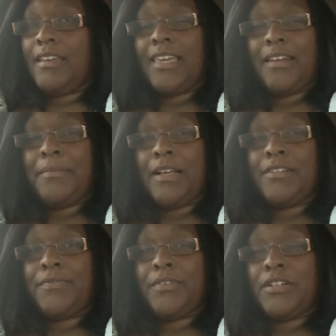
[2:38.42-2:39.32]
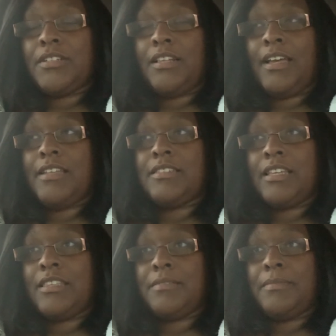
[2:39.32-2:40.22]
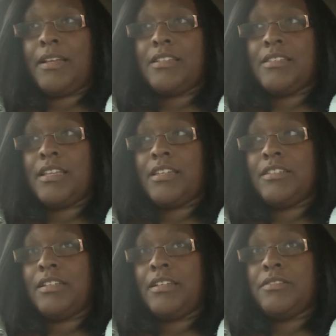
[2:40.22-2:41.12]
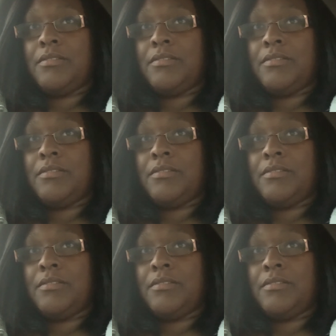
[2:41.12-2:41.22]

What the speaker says: get him like a diversion class to get them like a second chance,